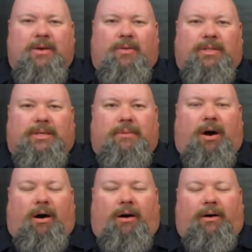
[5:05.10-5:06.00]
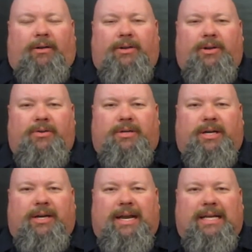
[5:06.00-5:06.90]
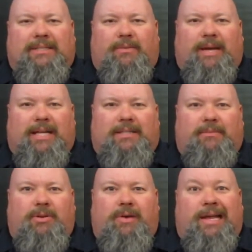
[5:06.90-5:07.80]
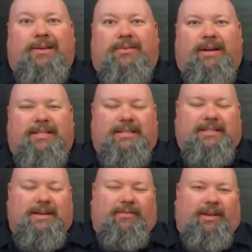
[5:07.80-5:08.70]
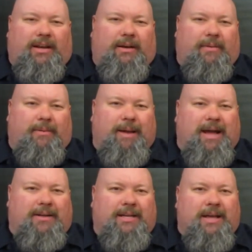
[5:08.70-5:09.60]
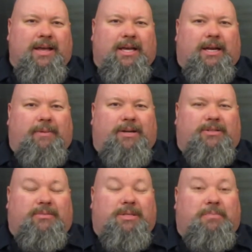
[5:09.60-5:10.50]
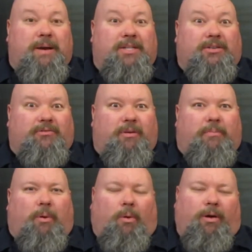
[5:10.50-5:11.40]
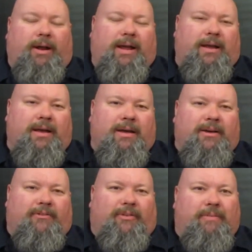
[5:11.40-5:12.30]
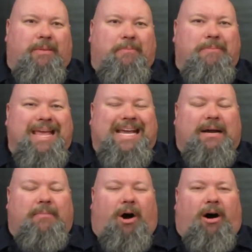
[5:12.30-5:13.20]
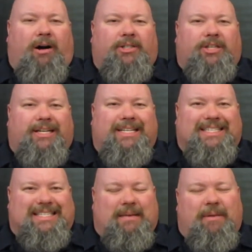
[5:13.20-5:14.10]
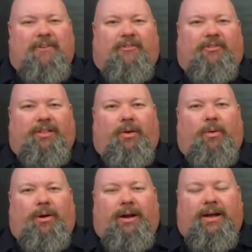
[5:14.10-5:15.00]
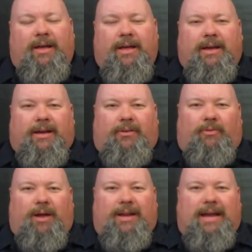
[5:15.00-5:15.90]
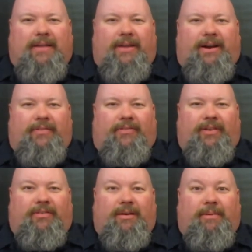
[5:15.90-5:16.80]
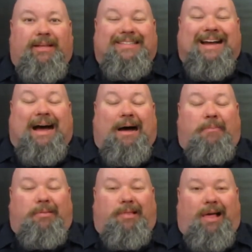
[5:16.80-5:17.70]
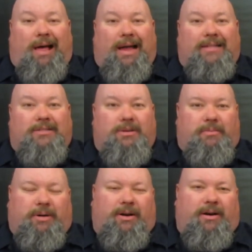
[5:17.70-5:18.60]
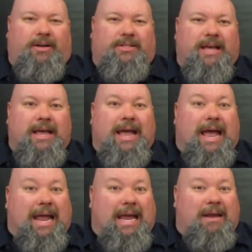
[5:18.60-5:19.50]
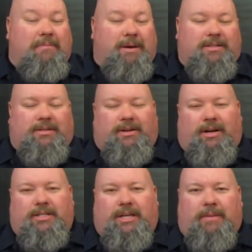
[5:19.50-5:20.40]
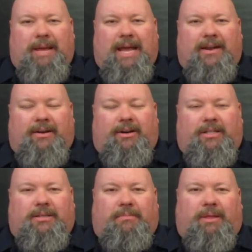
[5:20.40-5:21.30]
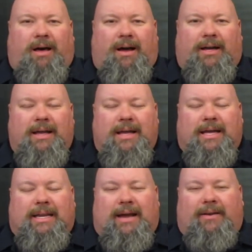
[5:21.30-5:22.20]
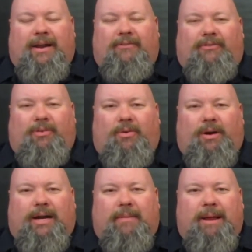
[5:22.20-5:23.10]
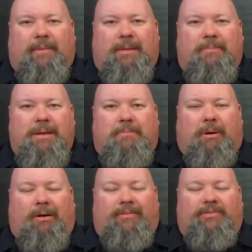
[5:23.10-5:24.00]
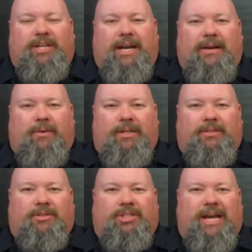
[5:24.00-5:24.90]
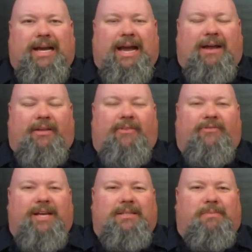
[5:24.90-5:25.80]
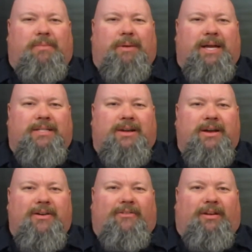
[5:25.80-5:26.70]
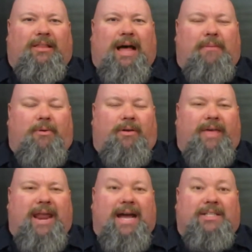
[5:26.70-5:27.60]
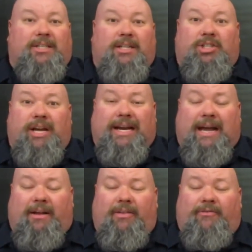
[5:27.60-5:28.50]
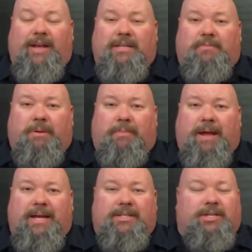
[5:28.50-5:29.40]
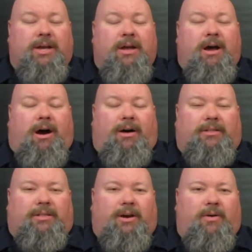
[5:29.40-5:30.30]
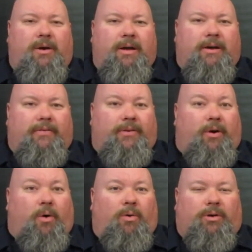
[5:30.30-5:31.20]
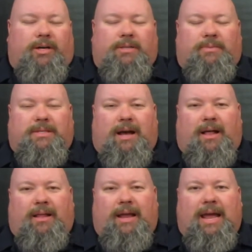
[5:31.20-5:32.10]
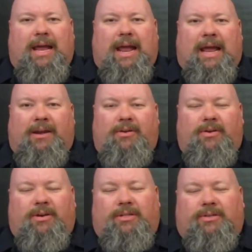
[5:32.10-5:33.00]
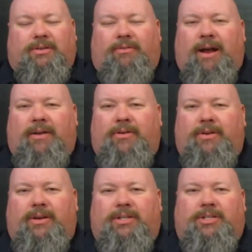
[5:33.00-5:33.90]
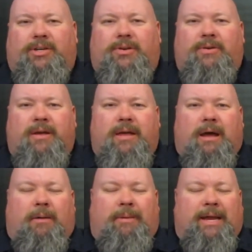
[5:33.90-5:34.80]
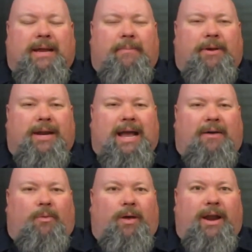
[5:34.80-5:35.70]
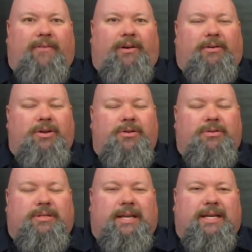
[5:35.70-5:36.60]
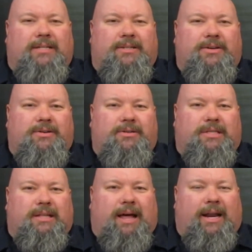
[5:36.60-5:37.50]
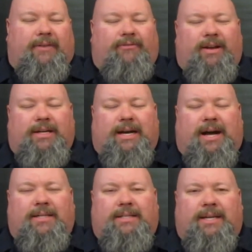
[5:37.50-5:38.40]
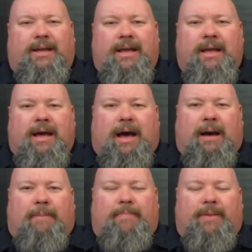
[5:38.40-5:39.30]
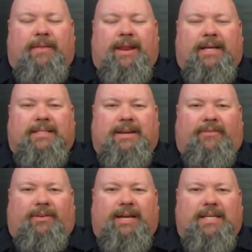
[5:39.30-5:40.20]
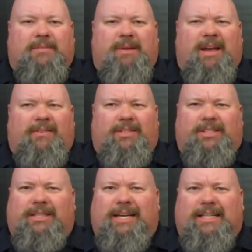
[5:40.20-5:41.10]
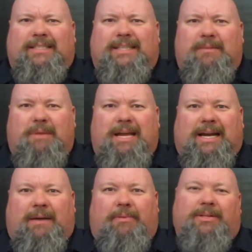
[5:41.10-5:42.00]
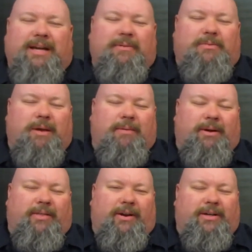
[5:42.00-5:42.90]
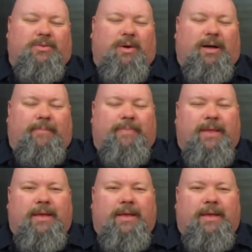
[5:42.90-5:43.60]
with some all-new goodies. And we got some new interesting stuff that's going to come about. Going to be doing some special reporting from the Meekum Auction in Kissimmee, Florida. Going to run down there and see some of the top-line supercars and muscle cars that are going to be heading across the block down in Florida coming up in the mid part of January. So check out on the Facebook page for a lot more of that action. And check out on the Facebook page also the whole Christmas holiday and New Year's, around New Year's too. I'll be putting out whatever news that is news and a lot of fun content up in the next several days. You may actually get to see me a couple of times maybe on there as well.